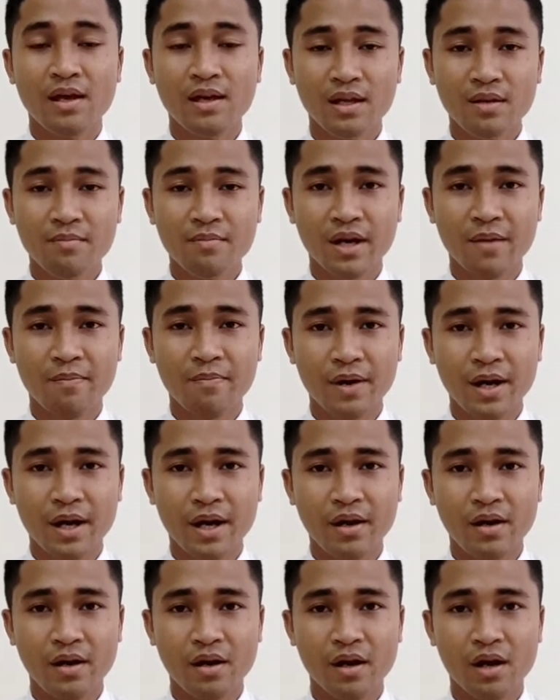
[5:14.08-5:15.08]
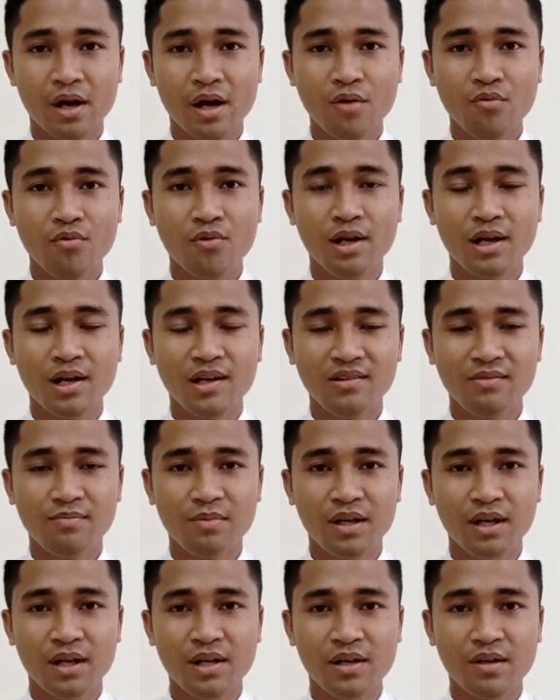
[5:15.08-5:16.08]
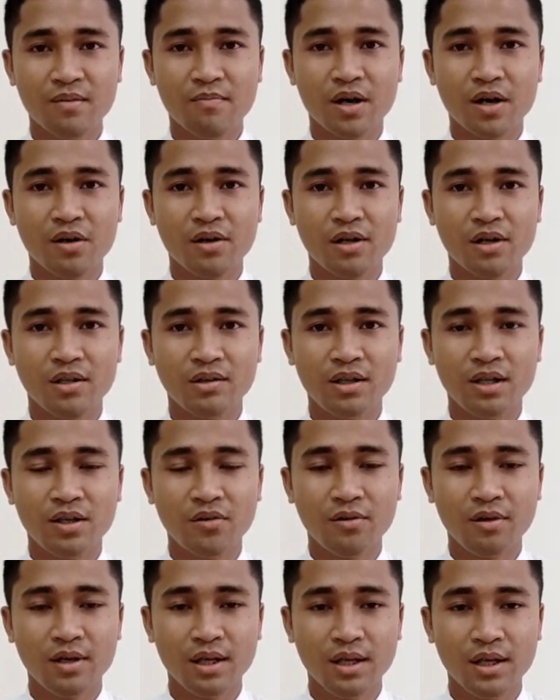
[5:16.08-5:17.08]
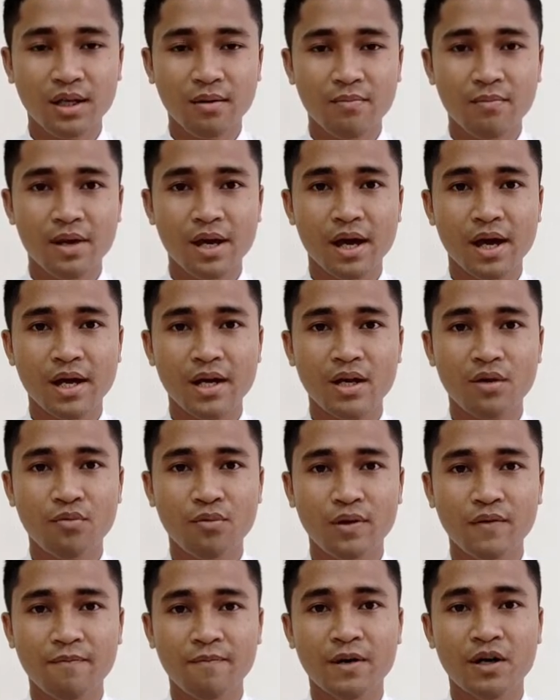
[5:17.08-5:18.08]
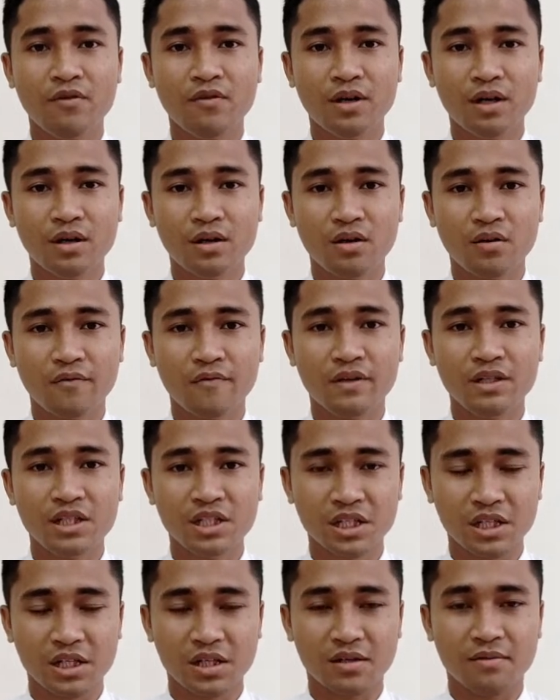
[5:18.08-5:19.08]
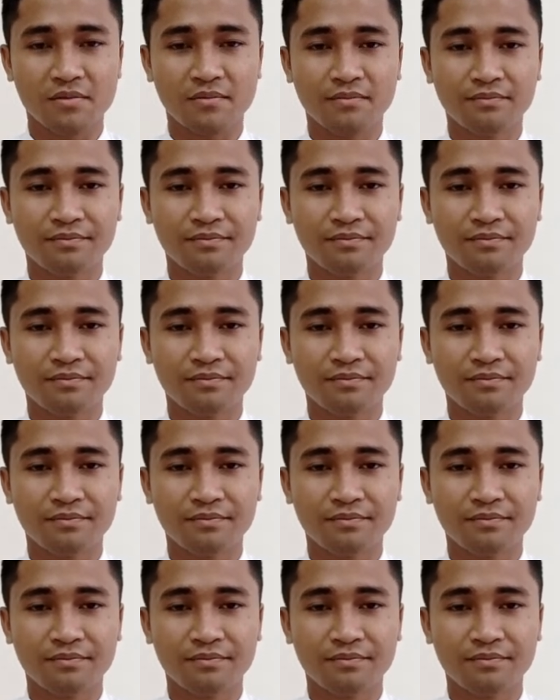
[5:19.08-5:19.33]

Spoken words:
In my part, I will explain about the theory behind the wave power conversion.